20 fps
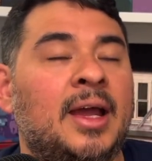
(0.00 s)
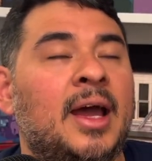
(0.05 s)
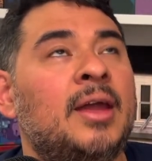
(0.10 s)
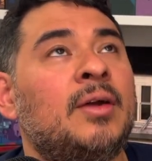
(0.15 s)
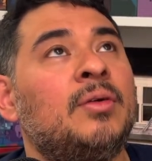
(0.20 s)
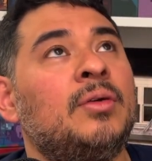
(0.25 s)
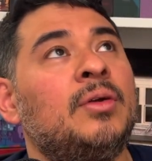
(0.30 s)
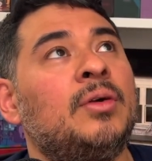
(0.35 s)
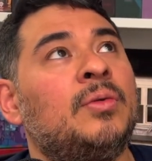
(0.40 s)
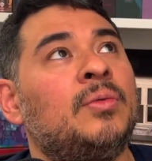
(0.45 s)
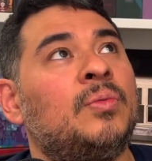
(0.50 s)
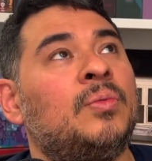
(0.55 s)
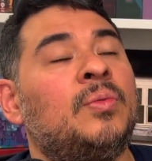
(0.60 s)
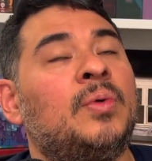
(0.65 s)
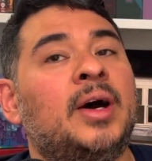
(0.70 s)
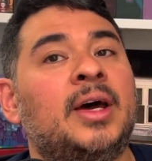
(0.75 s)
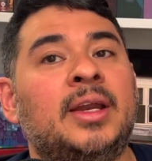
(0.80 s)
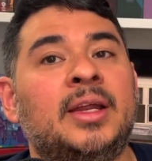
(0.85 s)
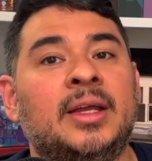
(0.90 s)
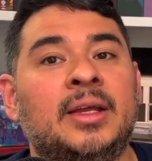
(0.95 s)
I don't know
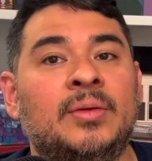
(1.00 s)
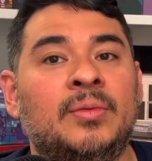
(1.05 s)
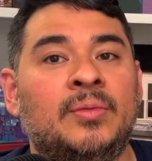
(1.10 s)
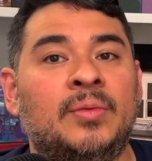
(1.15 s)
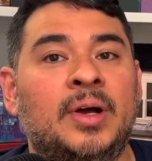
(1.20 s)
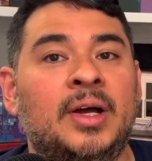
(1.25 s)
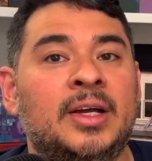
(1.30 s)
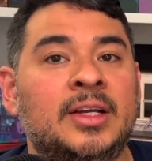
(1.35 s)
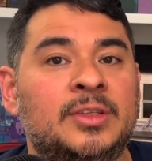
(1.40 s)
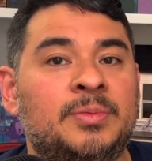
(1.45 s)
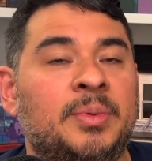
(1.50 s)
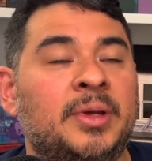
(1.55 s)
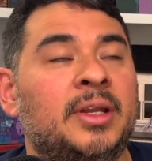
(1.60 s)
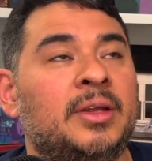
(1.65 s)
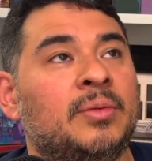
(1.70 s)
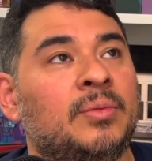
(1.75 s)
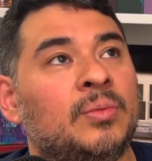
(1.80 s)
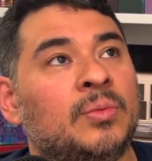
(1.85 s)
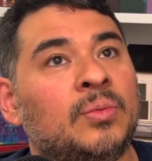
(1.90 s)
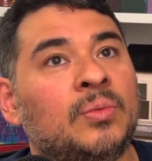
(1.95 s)
what it was, but
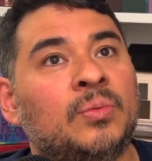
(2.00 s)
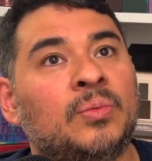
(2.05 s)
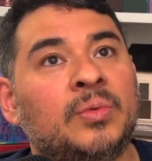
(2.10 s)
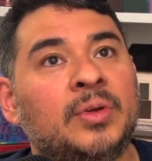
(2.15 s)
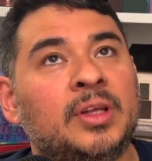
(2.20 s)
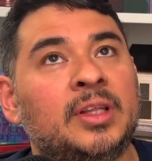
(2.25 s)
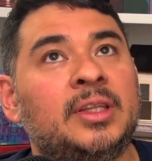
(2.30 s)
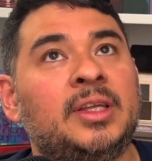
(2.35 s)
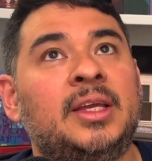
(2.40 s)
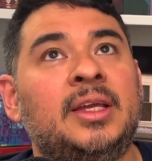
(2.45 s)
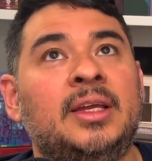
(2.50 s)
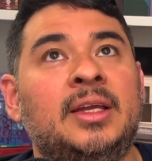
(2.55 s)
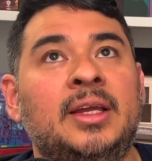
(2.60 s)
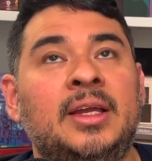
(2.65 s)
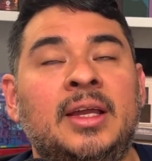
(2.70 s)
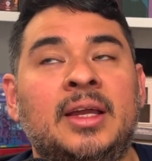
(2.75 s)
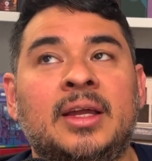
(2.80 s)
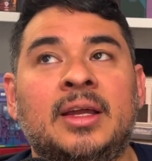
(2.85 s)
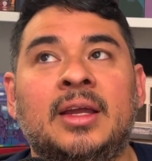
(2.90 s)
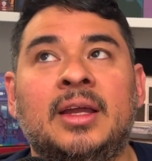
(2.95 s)
it really
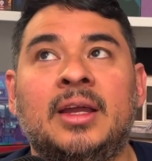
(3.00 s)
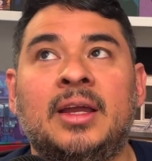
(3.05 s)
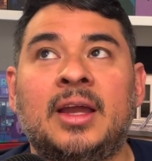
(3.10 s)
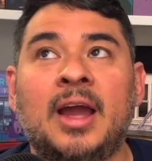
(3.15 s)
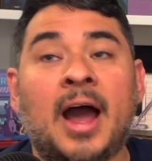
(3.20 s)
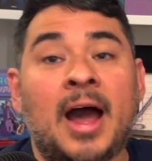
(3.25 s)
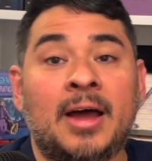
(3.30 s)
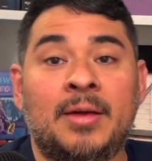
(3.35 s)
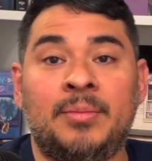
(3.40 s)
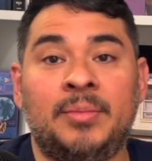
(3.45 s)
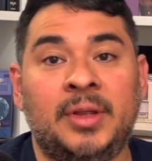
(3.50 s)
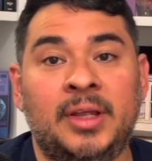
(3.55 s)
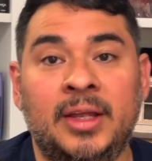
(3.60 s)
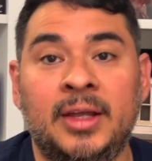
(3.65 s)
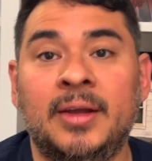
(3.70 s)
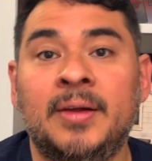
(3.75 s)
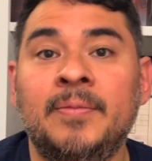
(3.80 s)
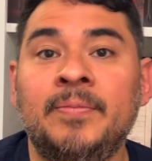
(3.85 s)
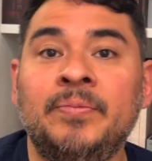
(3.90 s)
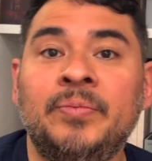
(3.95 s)
got me,